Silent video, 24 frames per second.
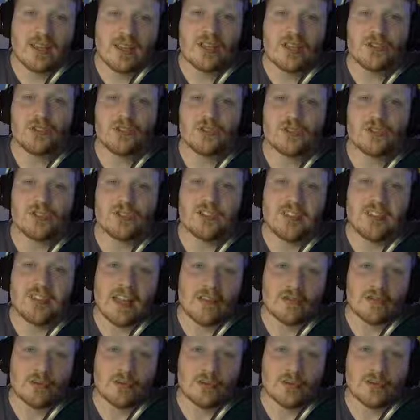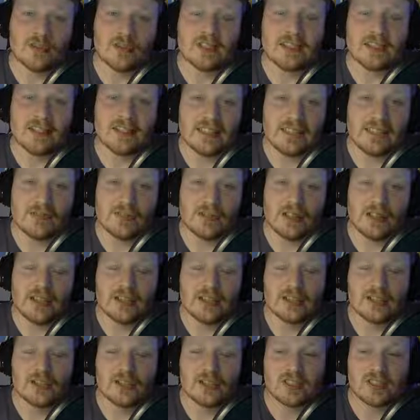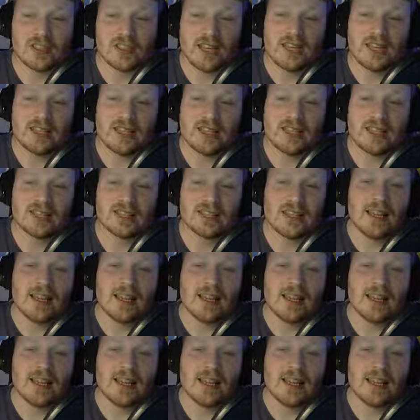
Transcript: such as dev wounds, lethal hits, sustained hits,